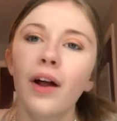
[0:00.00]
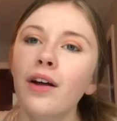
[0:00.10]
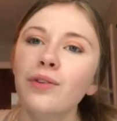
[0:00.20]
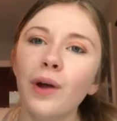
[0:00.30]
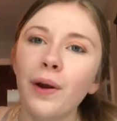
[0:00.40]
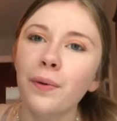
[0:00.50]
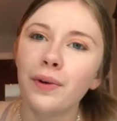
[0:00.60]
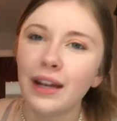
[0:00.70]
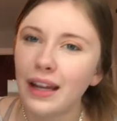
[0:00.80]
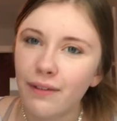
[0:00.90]
so I don't
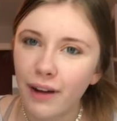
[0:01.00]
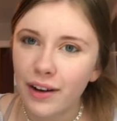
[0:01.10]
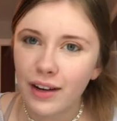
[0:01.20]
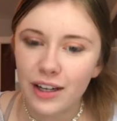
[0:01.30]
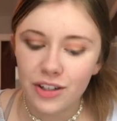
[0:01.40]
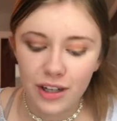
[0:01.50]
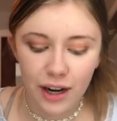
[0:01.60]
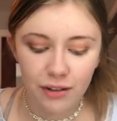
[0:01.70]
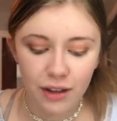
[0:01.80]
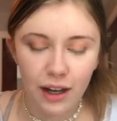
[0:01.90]
need foundation, I
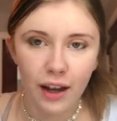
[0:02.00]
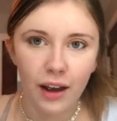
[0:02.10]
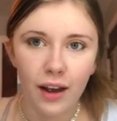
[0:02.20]
don't think.